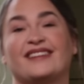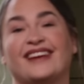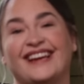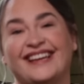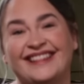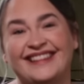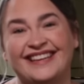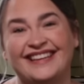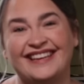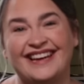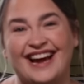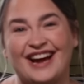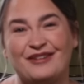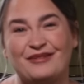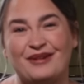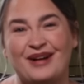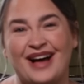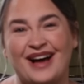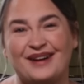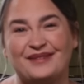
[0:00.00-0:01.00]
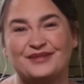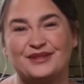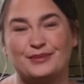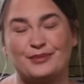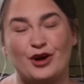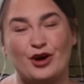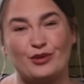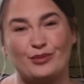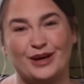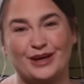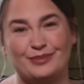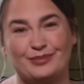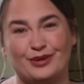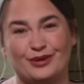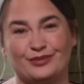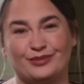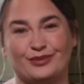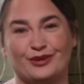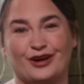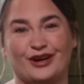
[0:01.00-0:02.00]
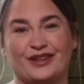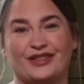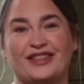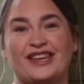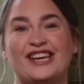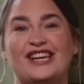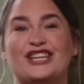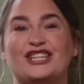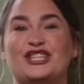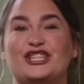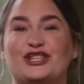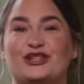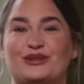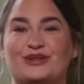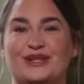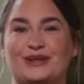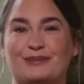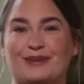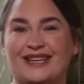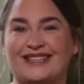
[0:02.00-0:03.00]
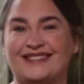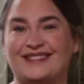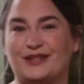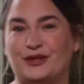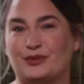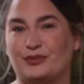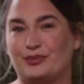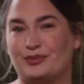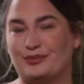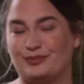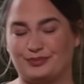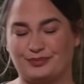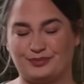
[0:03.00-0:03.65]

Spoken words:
And then I will have some homemade bone broth to use in my soup.